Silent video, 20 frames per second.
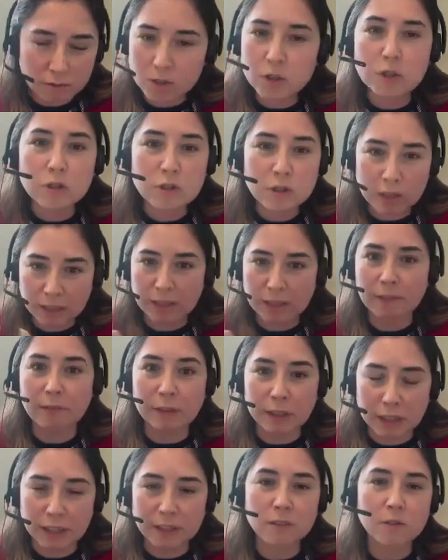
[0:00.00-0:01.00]

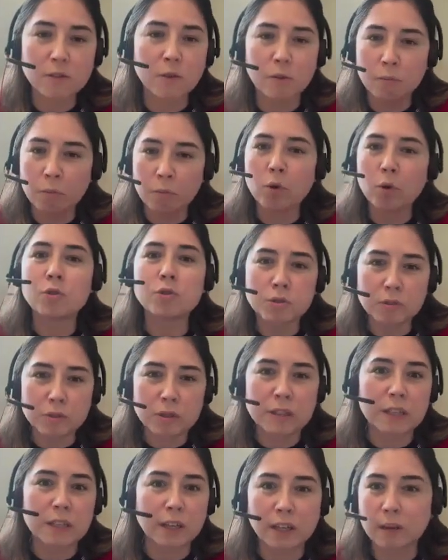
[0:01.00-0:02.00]
sustainability or more
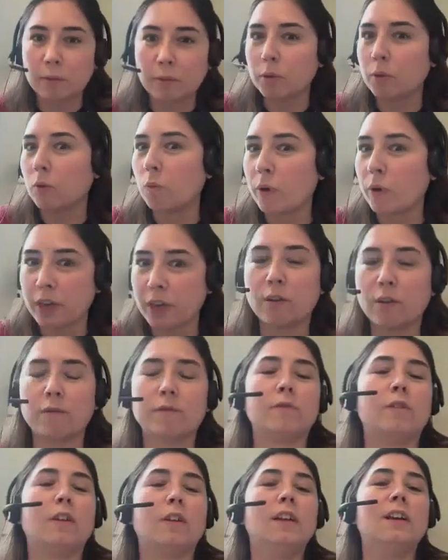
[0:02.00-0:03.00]
sustainable way
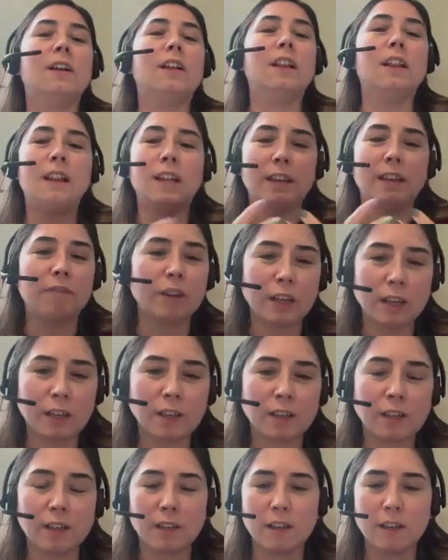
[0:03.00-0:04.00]
of
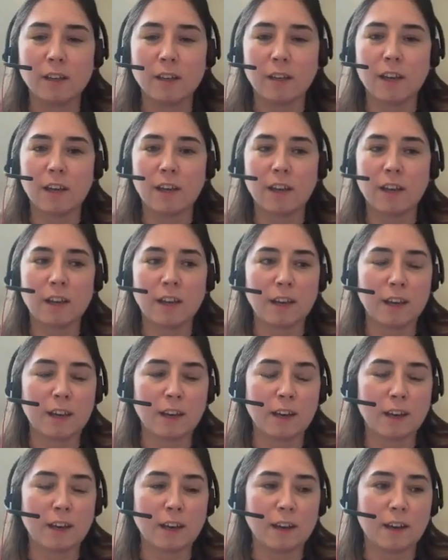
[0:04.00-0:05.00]
living,
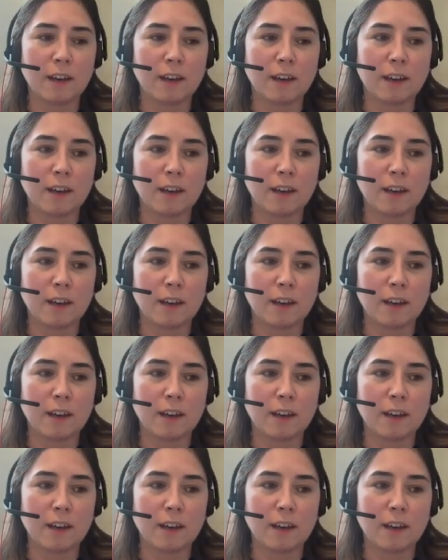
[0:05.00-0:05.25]
uh,